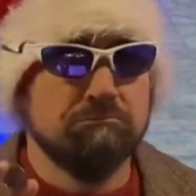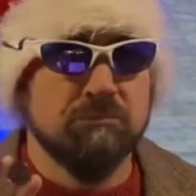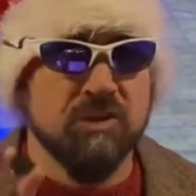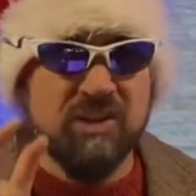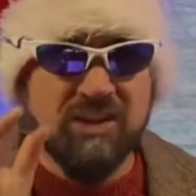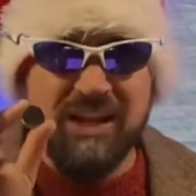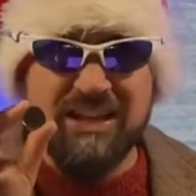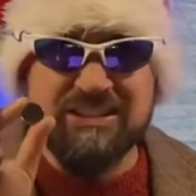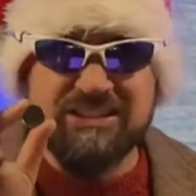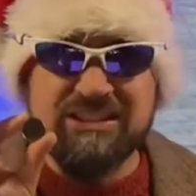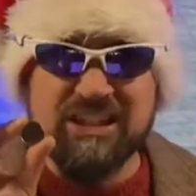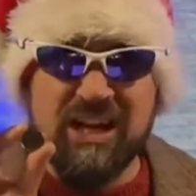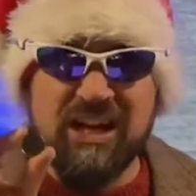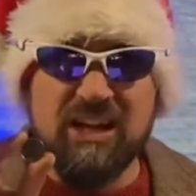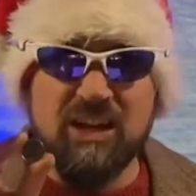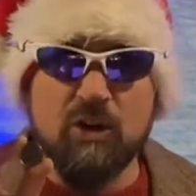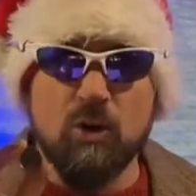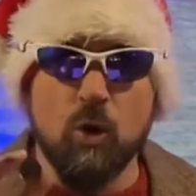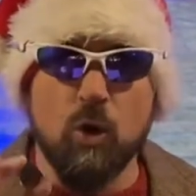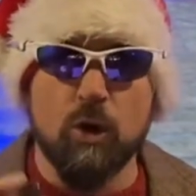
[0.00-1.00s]
Nice
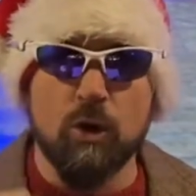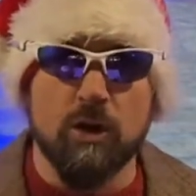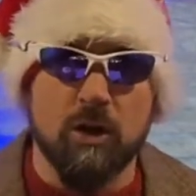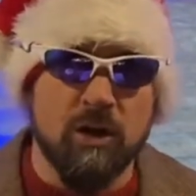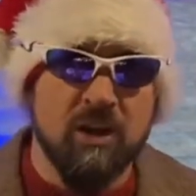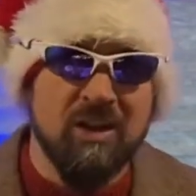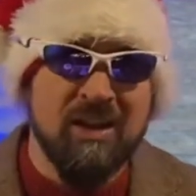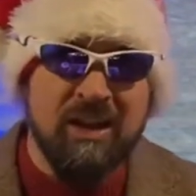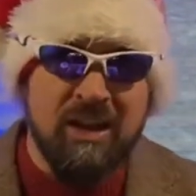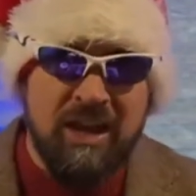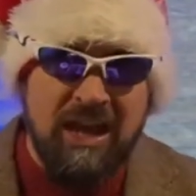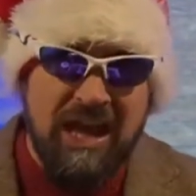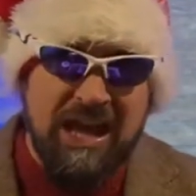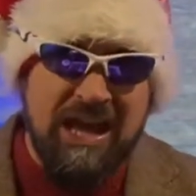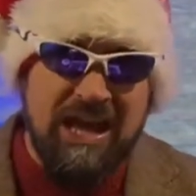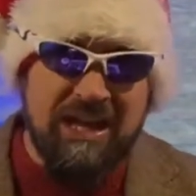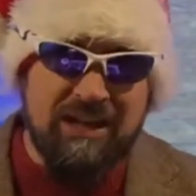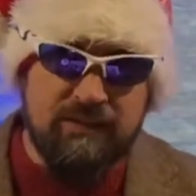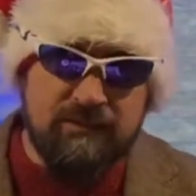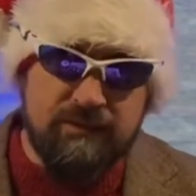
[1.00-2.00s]
shiny quarter.
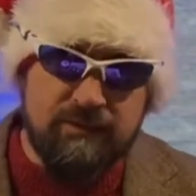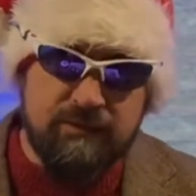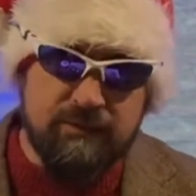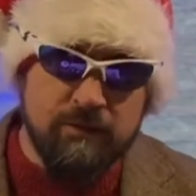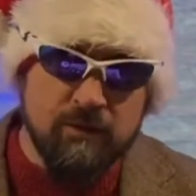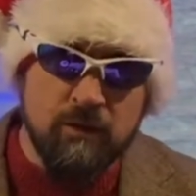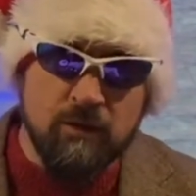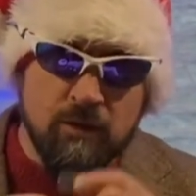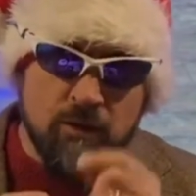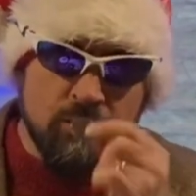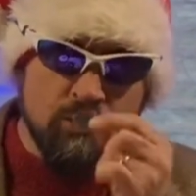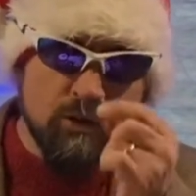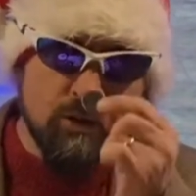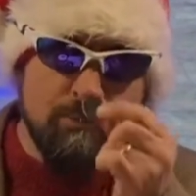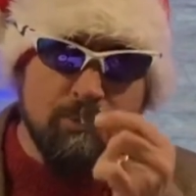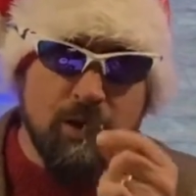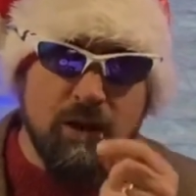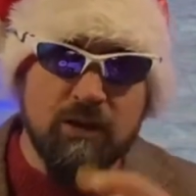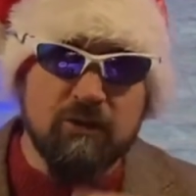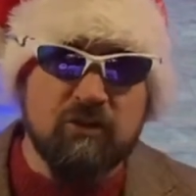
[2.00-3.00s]
Heads,
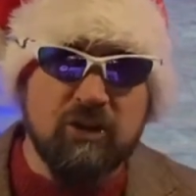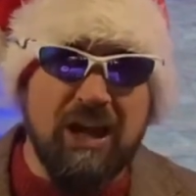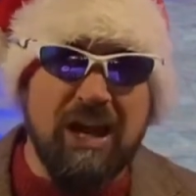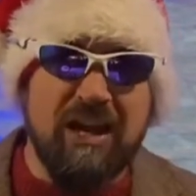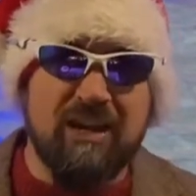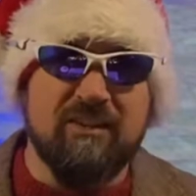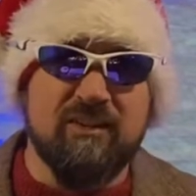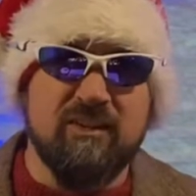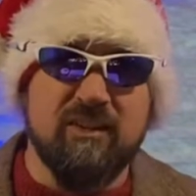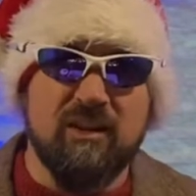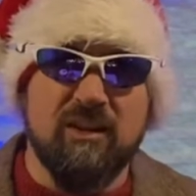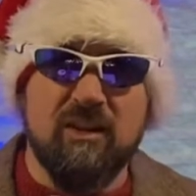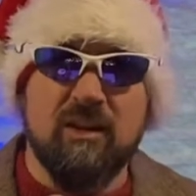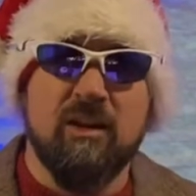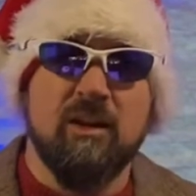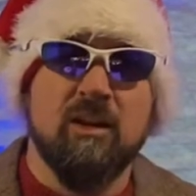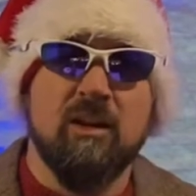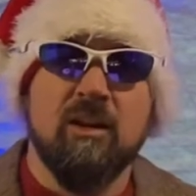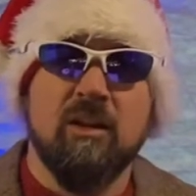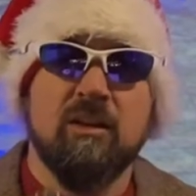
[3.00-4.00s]
Lamar Jackson.
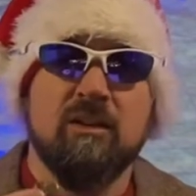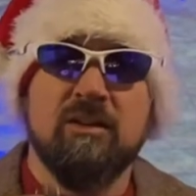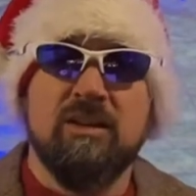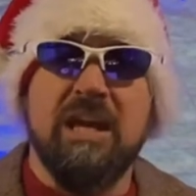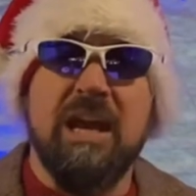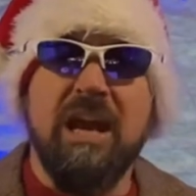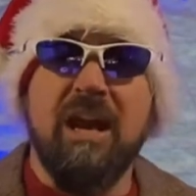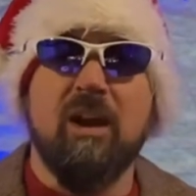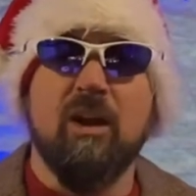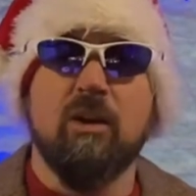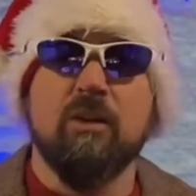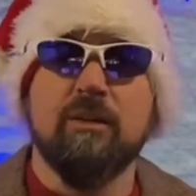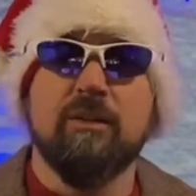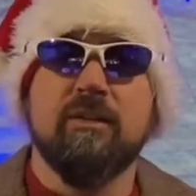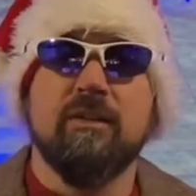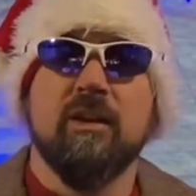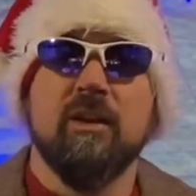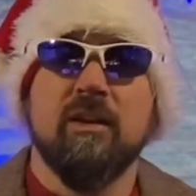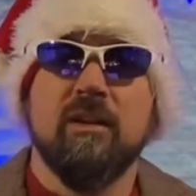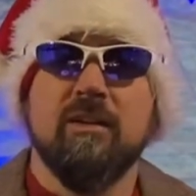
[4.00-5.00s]

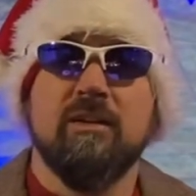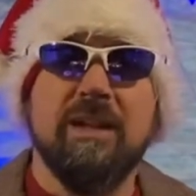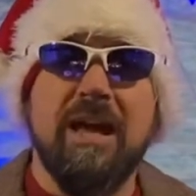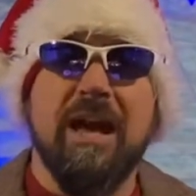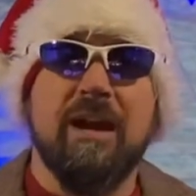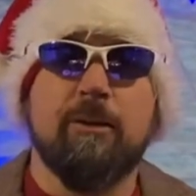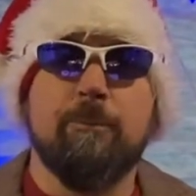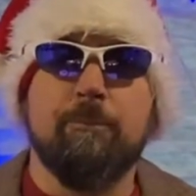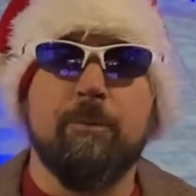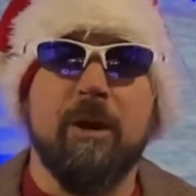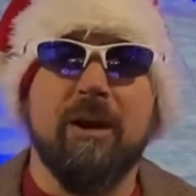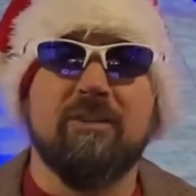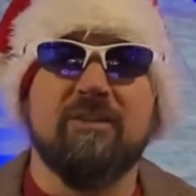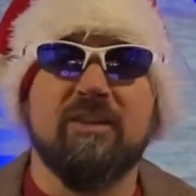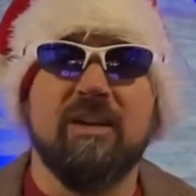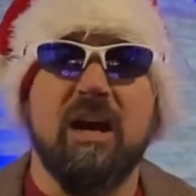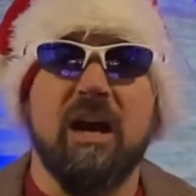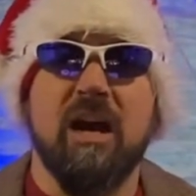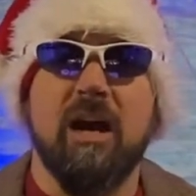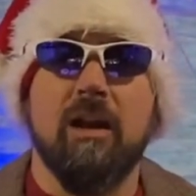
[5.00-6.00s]
Tails, Dak
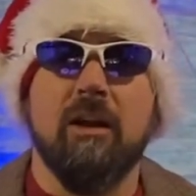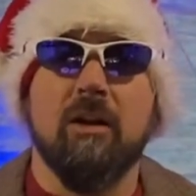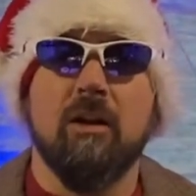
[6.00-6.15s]
Prescott.